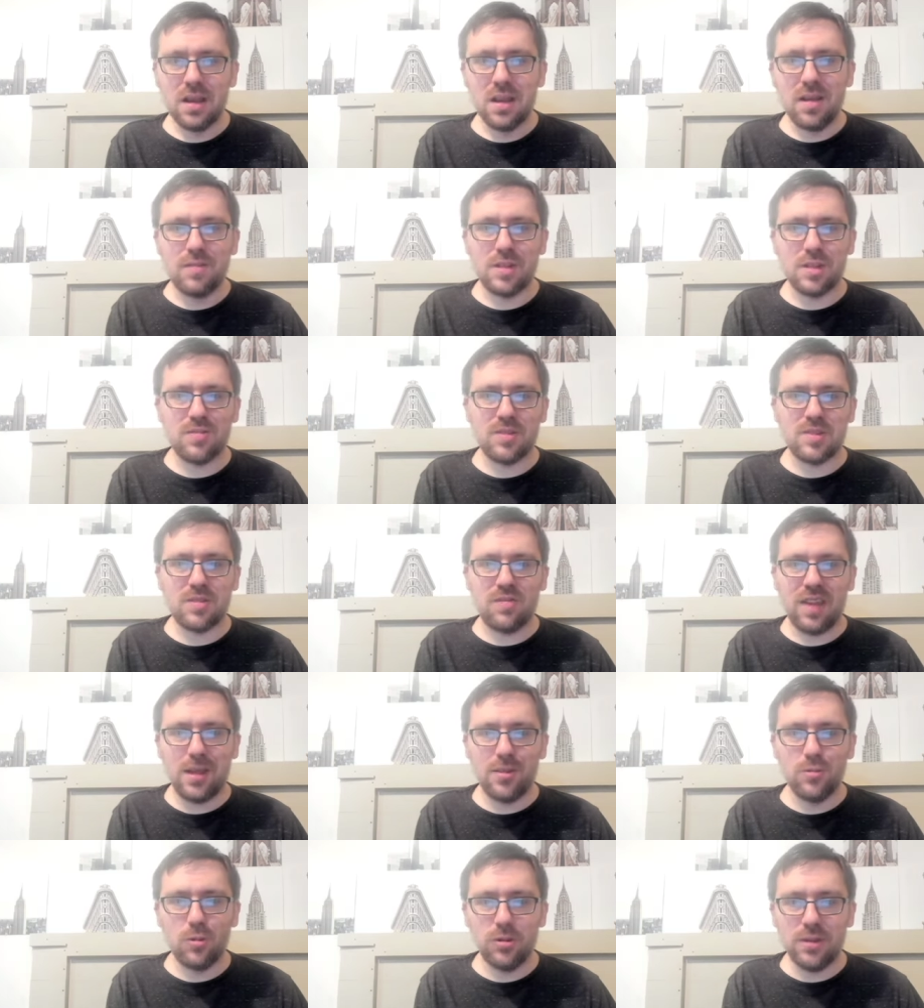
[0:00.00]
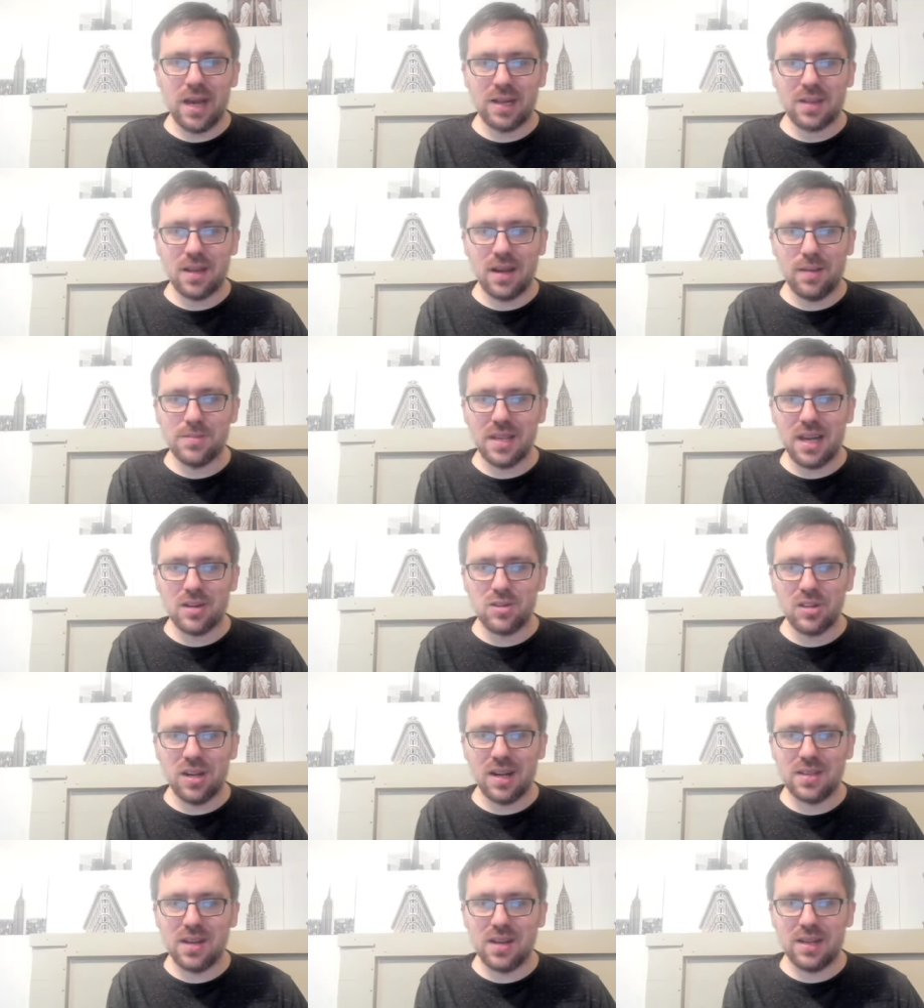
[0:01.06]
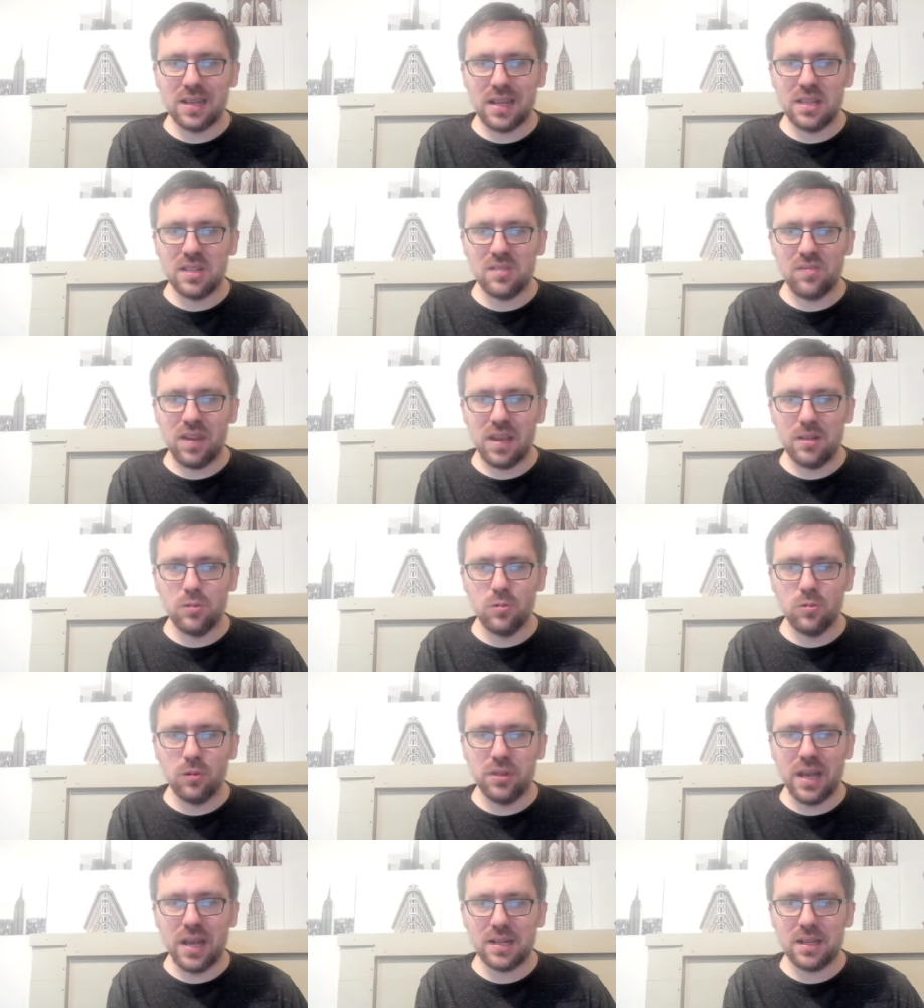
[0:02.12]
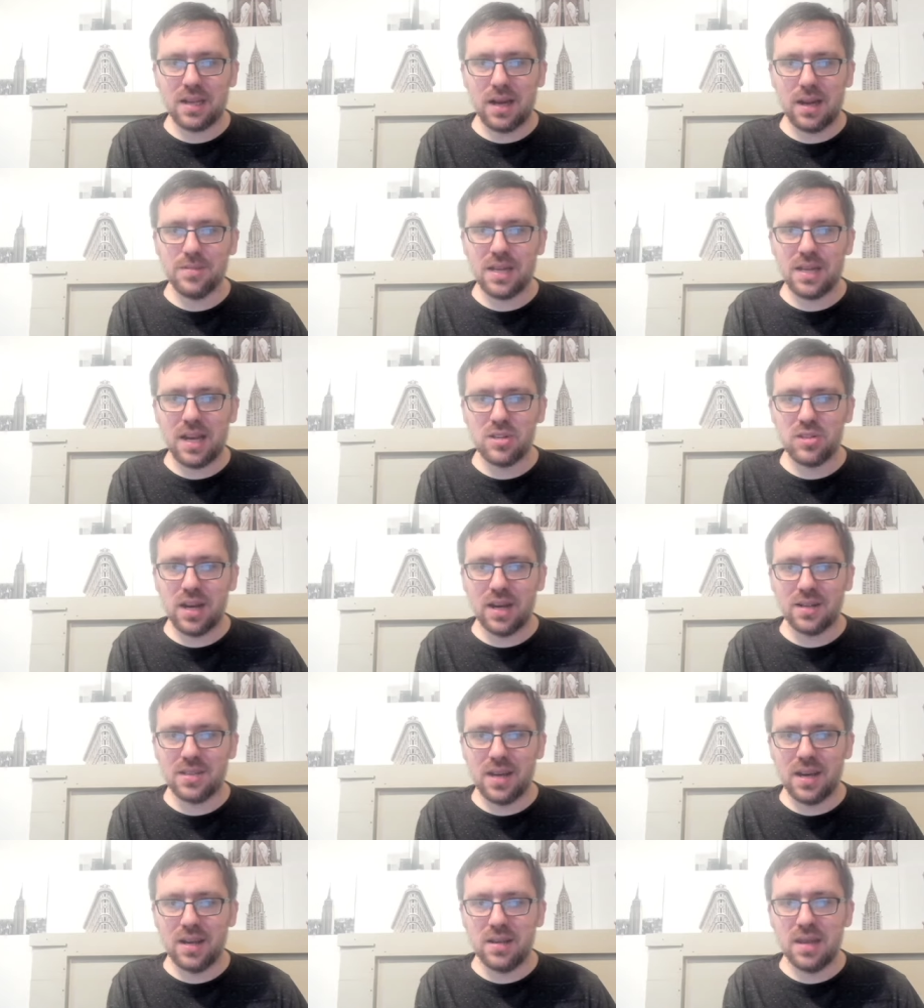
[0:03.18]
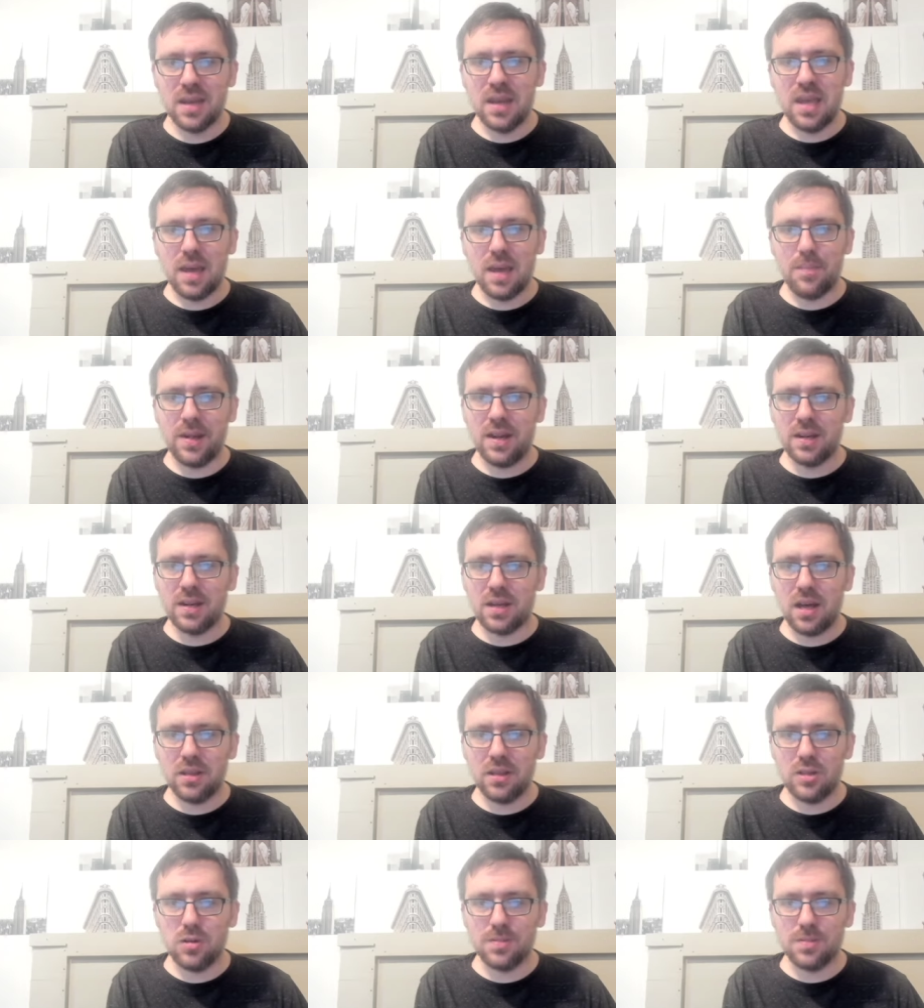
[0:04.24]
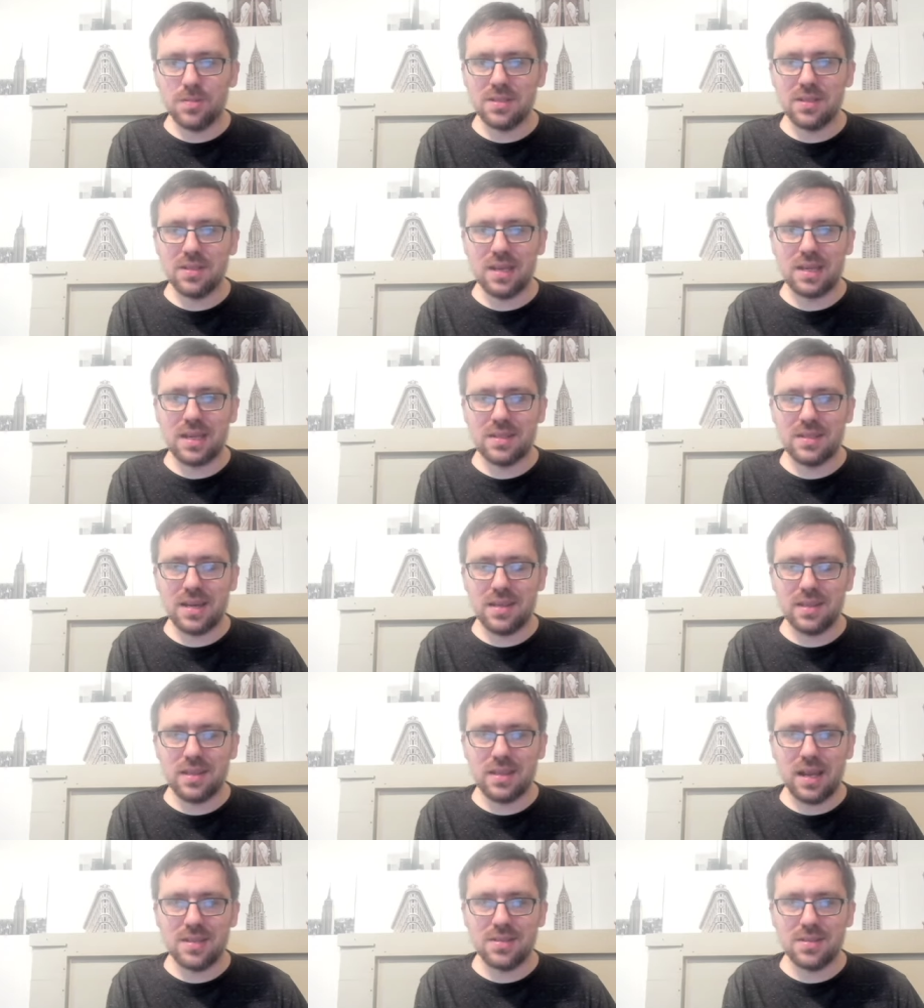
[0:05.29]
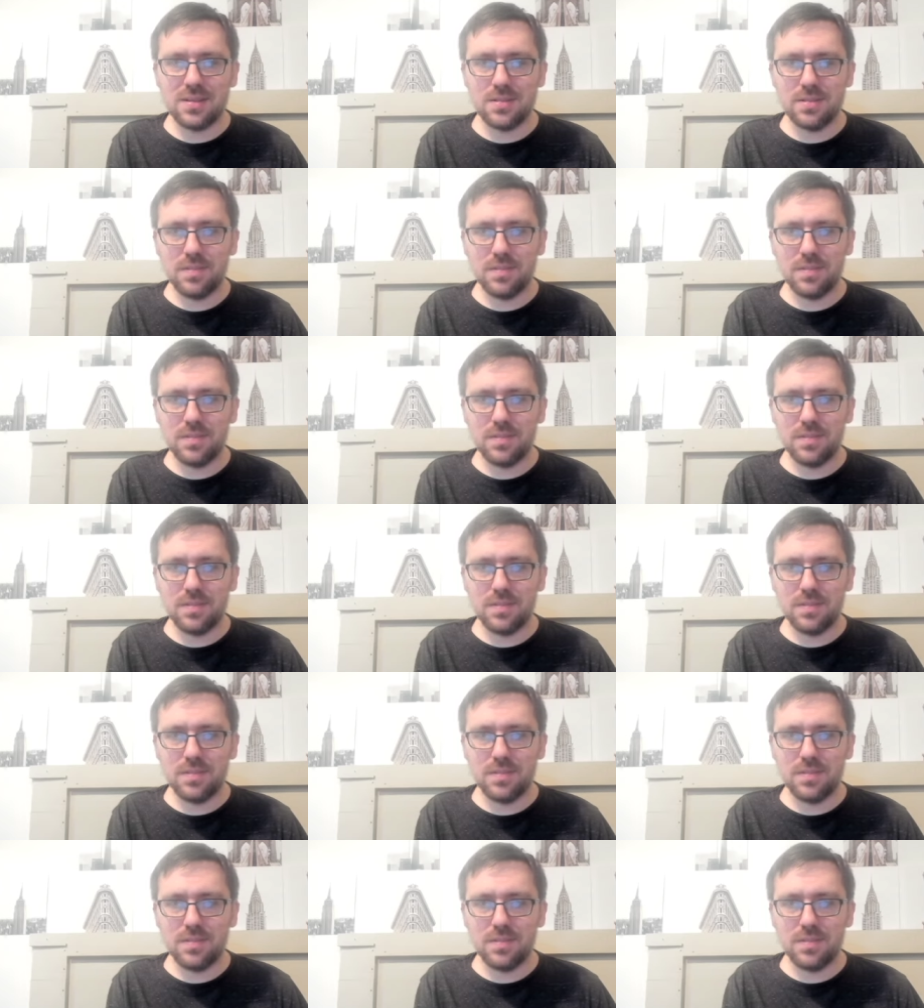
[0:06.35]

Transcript: Just visit fanduel.com slash locked on. Again, it's fanduel.com slash locked on and bet on college hoops until they cut down the nets.